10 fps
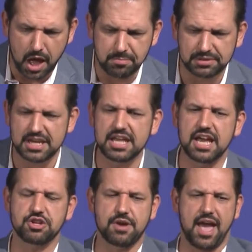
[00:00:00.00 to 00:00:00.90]
Pliny,
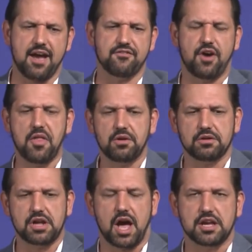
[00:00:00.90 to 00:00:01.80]
and you have
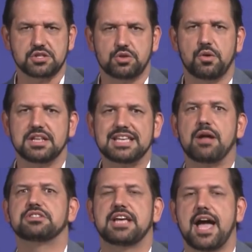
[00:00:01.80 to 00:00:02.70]
other historians
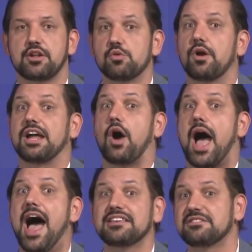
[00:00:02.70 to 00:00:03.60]
outside who are
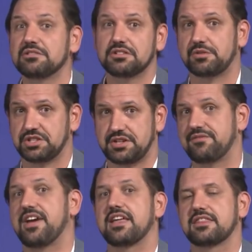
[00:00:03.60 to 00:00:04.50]
hostile to the Christian
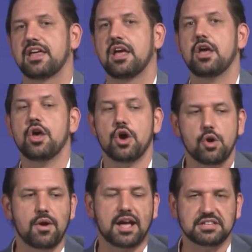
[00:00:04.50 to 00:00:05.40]
faith,
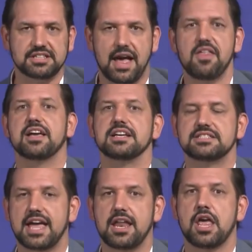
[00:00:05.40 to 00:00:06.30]
who are actually telling us
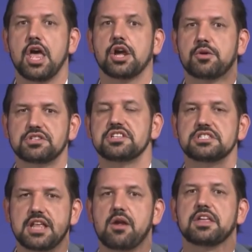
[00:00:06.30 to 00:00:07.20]
that
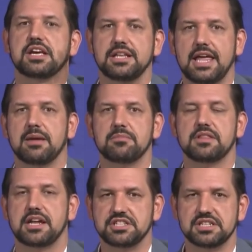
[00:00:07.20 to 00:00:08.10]
Christians not only claimed
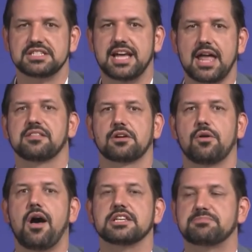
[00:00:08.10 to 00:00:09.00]
that Jesus died on the
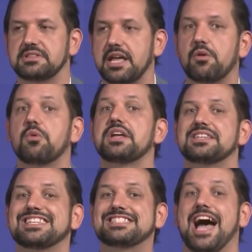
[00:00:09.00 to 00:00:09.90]
cross, but they were willing
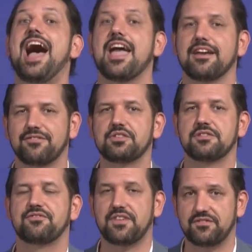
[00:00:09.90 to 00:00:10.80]
to die for
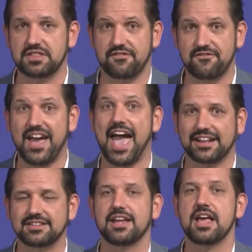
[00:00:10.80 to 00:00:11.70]
the
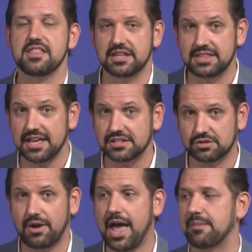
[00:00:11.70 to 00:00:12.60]
fact that they
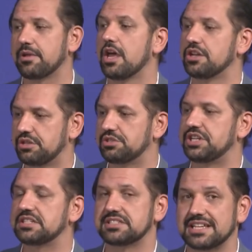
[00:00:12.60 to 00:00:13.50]
ascribed to
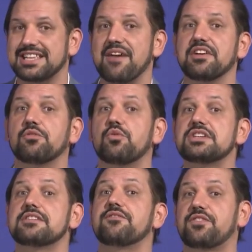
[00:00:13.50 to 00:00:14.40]
Jesus as having
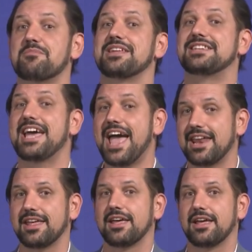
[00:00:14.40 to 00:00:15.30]
risen from the dead.